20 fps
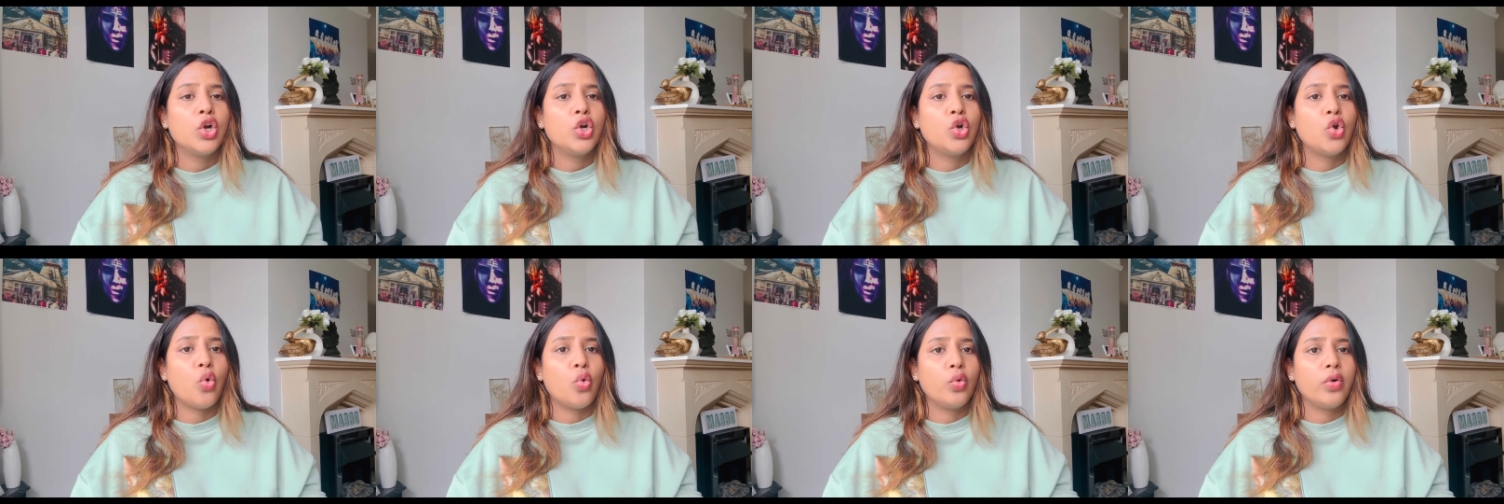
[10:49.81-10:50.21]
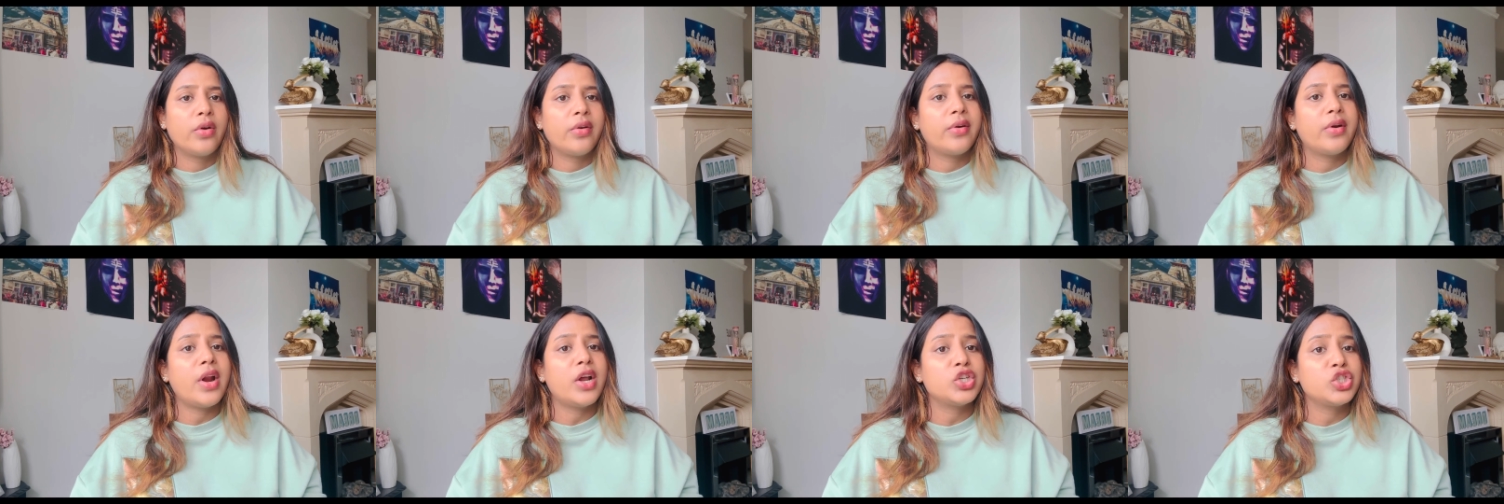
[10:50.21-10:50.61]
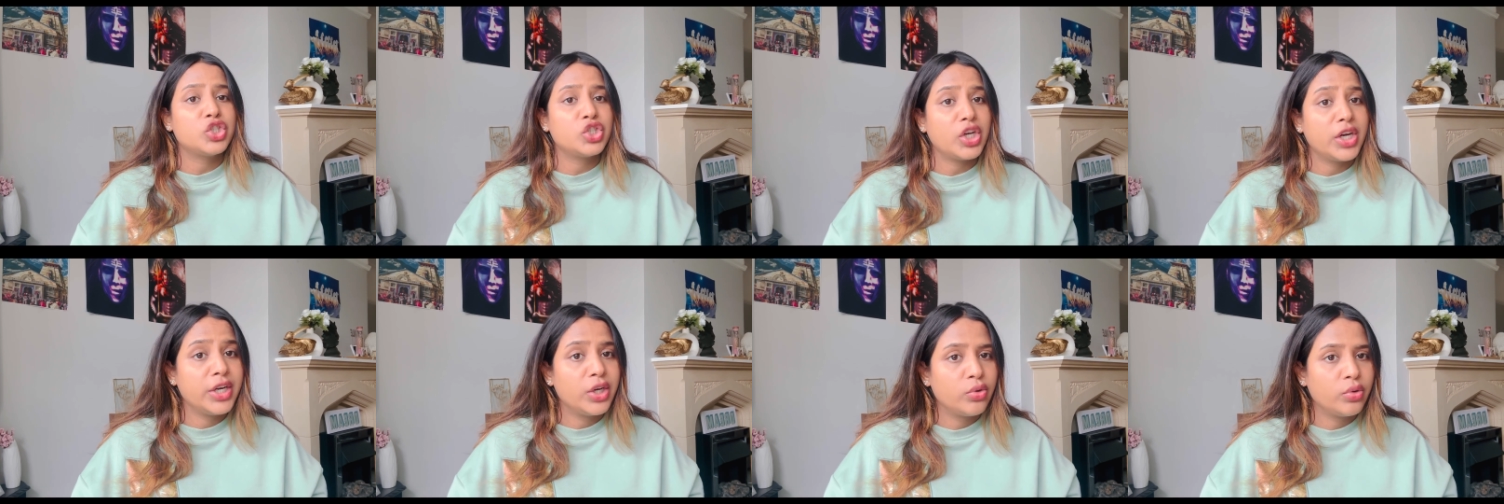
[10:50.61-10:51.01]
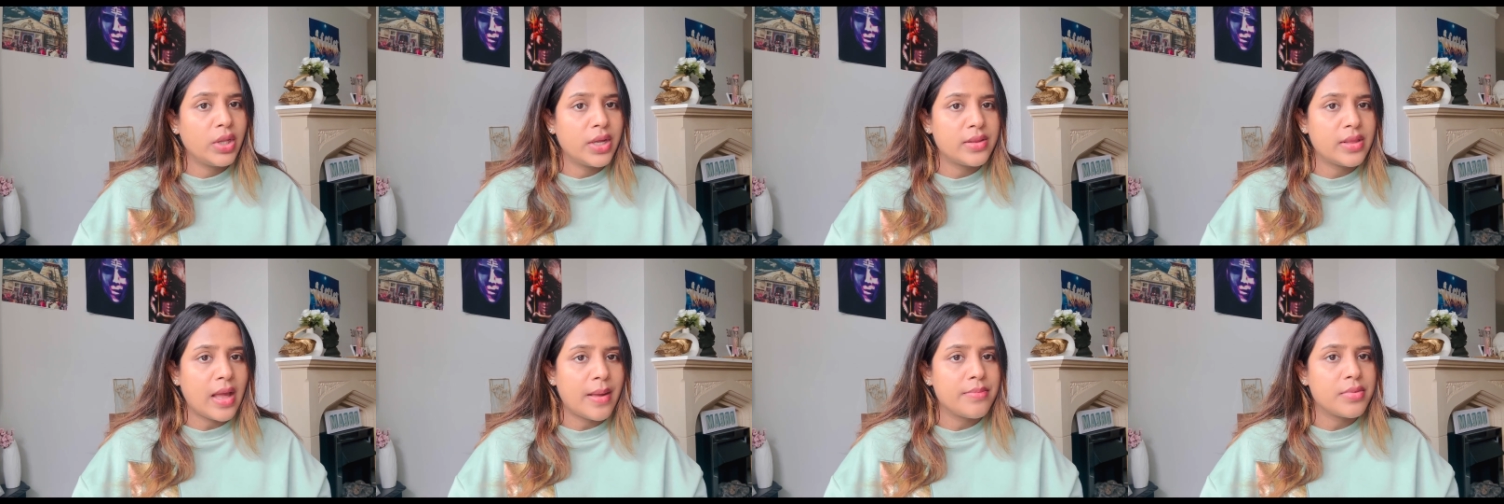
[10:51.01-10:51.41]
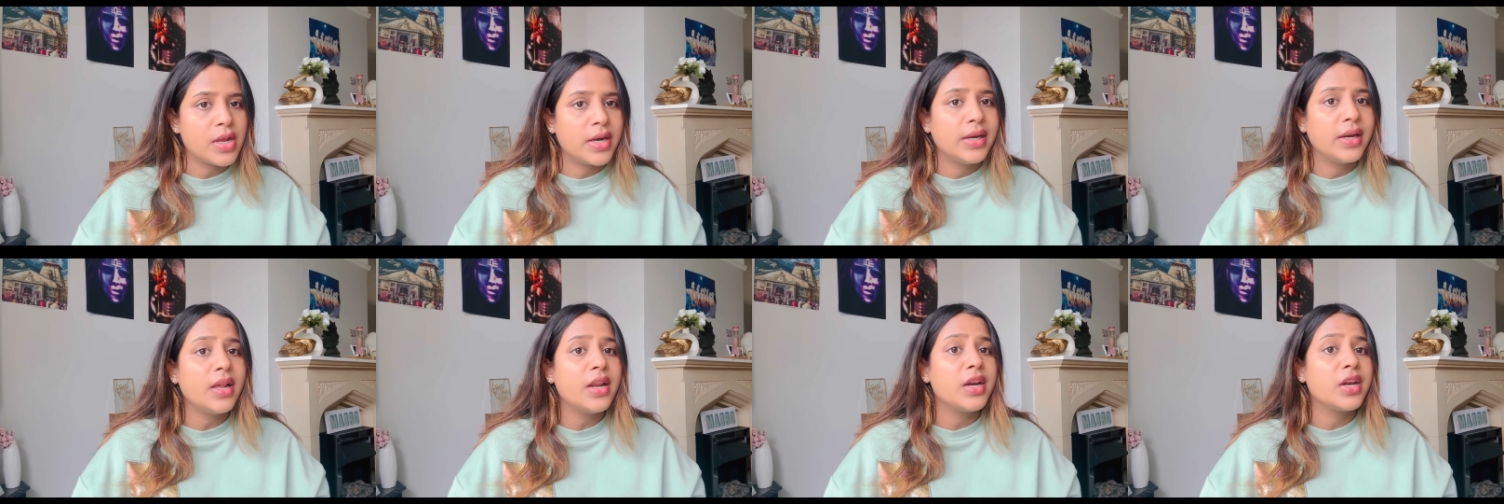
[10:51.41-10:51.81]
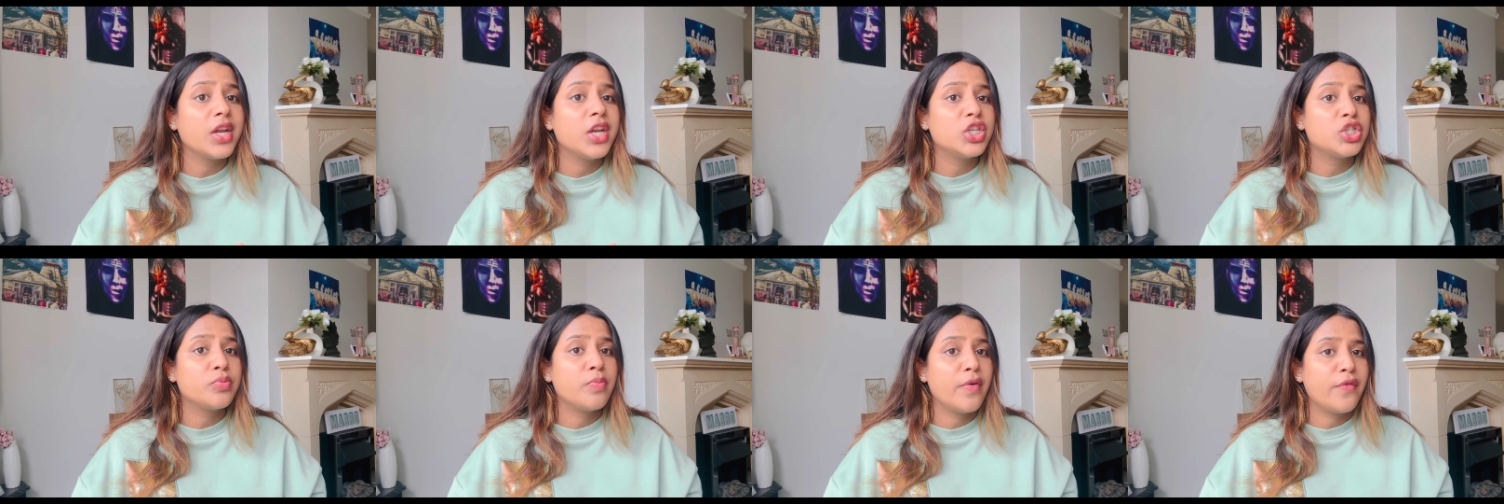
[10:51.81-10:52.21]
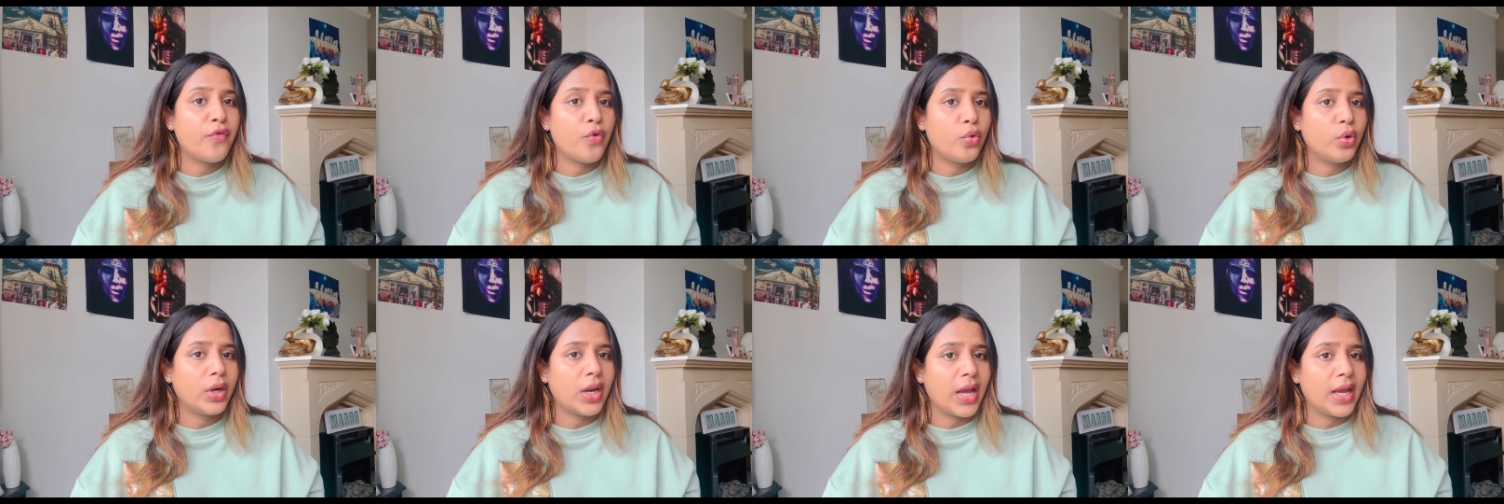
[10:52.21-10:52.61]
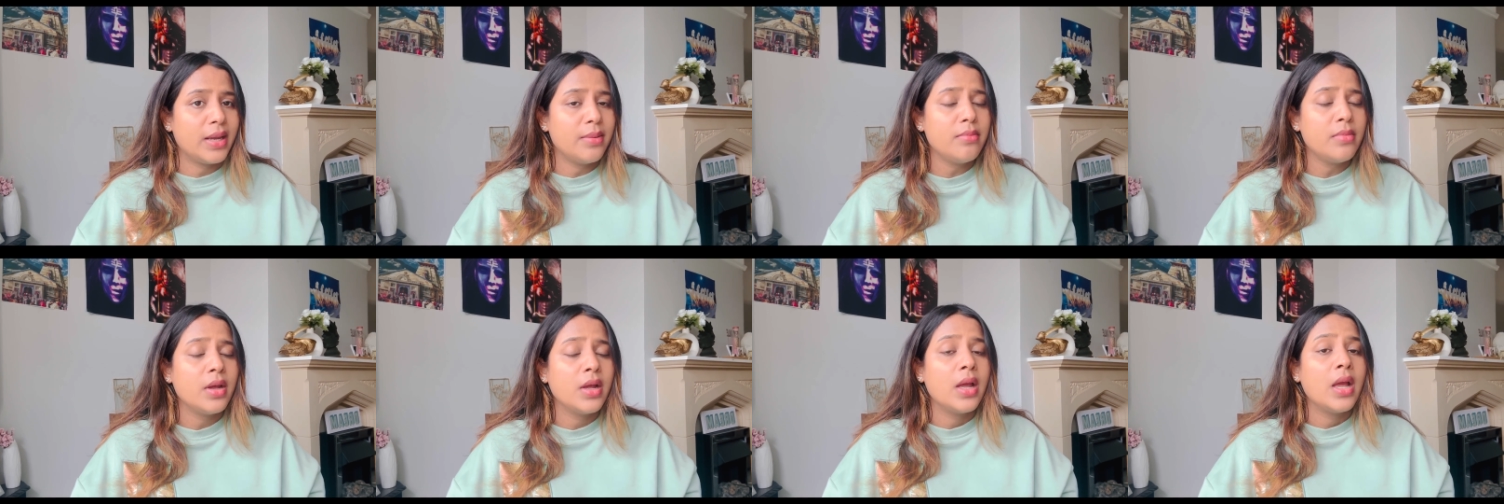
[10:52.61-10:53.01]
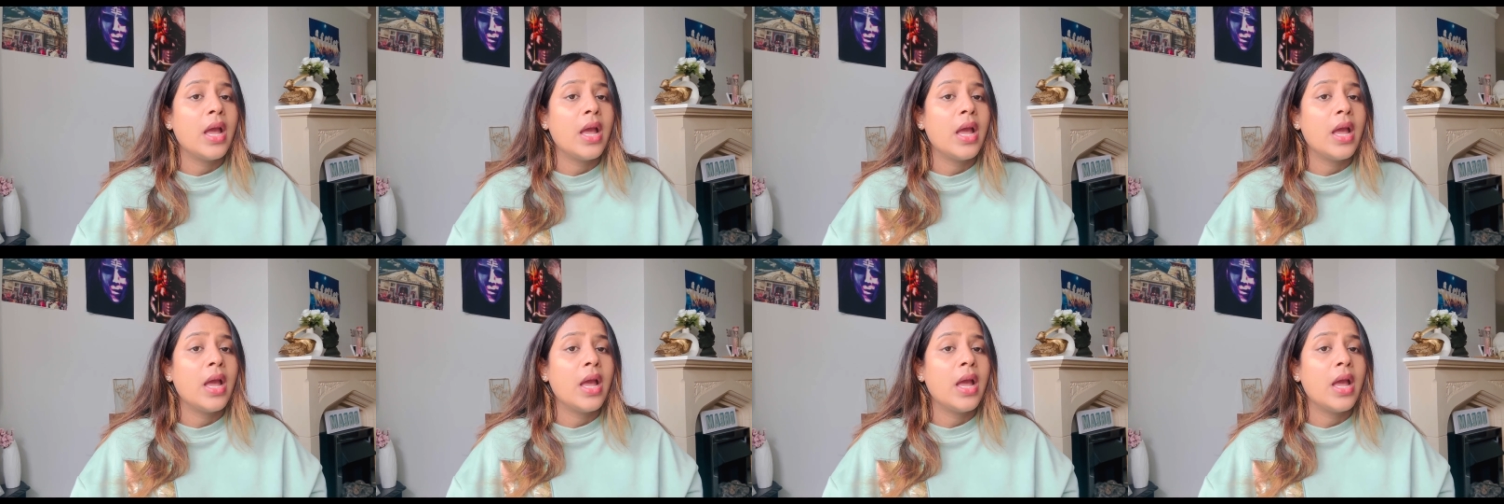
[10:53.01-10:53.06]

Don't rush into the exam center. Reach before time.